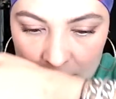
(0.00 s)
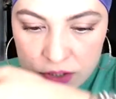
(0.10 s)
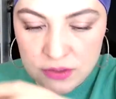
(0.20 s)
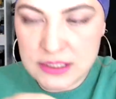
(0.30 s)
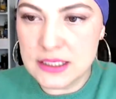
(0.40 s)

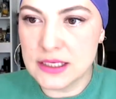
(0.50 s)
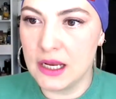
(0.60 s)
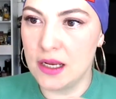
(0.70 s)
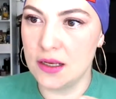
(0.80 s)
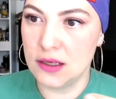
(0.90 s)
this is
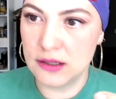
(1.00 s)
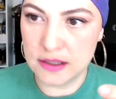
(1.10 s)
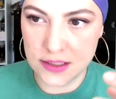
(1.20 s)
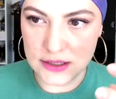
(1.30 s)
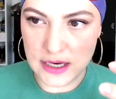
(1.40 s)

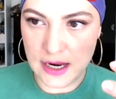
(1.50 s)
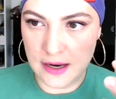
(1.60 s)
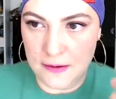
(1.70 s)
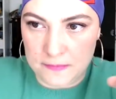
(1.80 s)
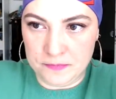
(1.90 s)

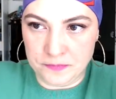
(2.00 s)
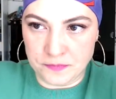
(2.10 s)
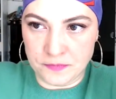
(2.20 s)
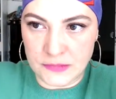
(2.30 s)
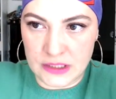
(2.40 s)
a
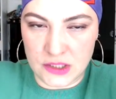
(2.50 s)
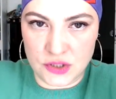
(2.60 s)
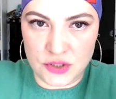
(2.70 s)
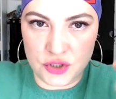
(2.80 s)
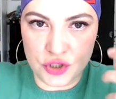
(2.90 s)

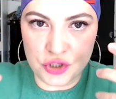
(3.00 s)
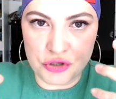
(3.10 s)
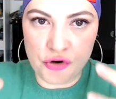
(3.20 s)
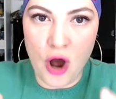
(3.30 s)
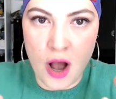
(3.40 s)

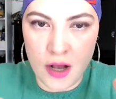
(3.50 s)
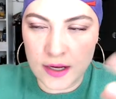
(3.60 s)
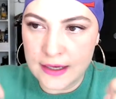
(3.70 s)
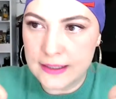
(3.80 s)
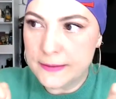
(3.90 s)

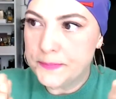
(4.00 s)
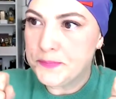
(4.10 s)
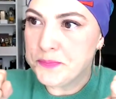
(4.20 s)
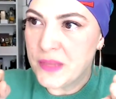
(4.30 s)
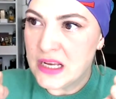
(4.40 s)
strong,
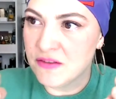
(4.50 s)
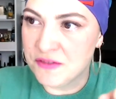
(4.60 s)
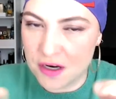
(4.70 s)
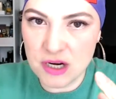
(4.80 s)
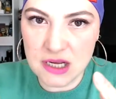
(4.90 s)

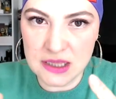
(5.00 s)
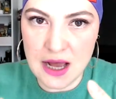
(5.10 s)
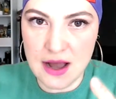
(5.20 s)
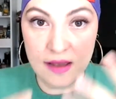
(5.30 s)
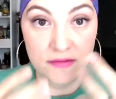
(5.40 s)
very
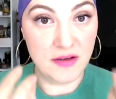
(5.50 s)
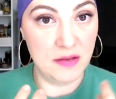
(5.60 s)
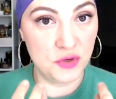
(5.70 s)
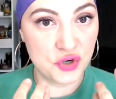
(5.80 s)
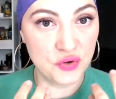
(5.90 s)
alive,
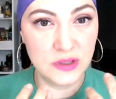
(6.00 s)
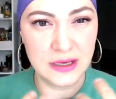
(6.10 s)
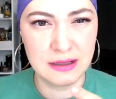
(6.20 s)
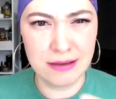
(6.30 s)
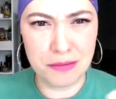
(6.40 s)
I'm
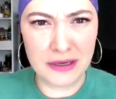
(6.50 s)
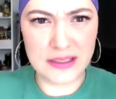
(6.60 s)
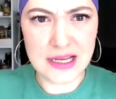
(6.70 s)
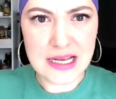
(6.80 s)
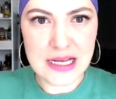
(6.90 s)
drooling a little
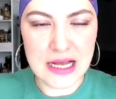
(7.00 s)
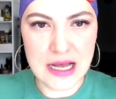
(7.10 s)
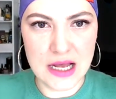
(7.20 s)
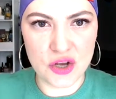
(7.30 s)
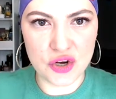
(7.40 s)
bit,
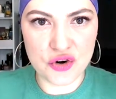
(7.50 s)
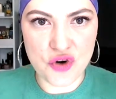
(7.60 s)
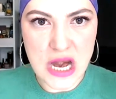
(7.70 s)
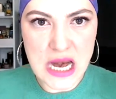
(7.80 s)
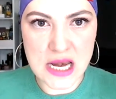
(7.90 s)

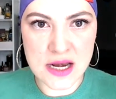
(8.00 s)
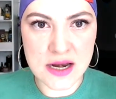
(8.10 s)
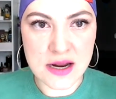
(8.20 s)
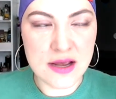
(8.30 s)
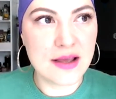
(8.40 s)

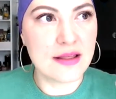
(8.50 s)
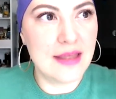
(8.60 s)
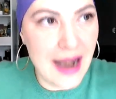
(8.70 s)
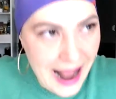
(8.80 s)
green that